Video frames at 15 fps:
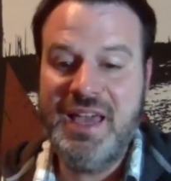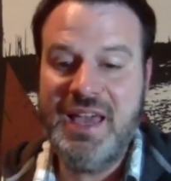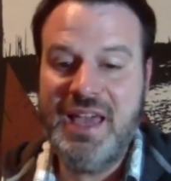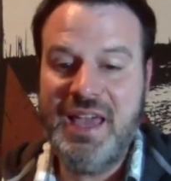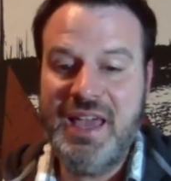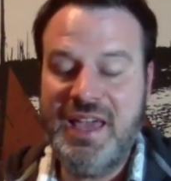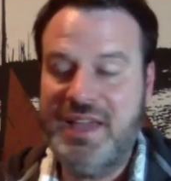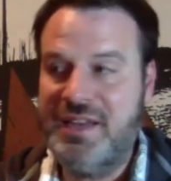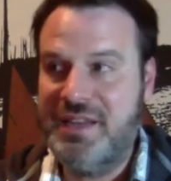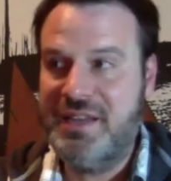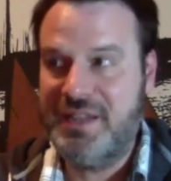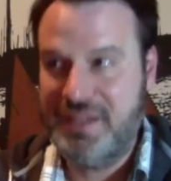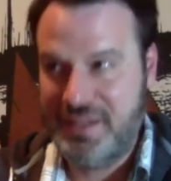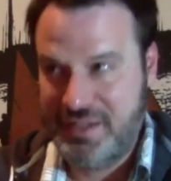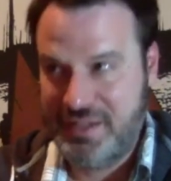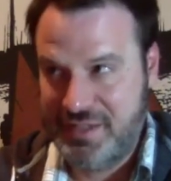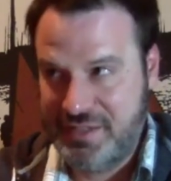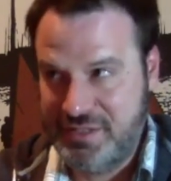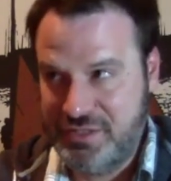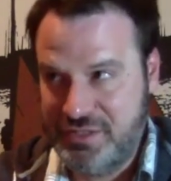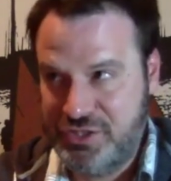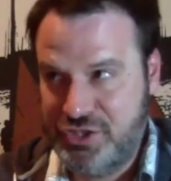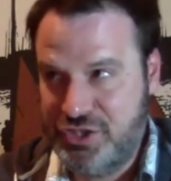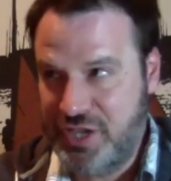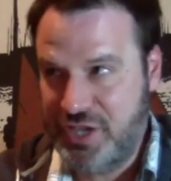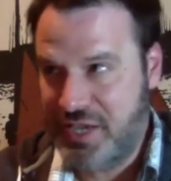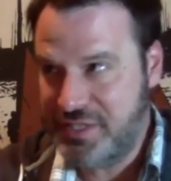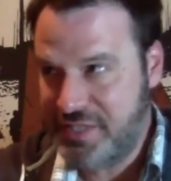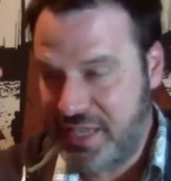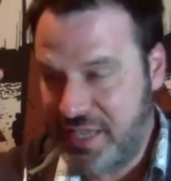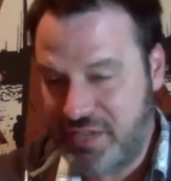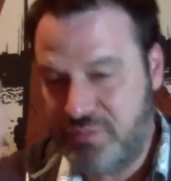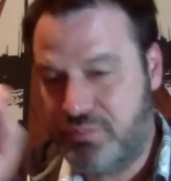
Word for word: And just that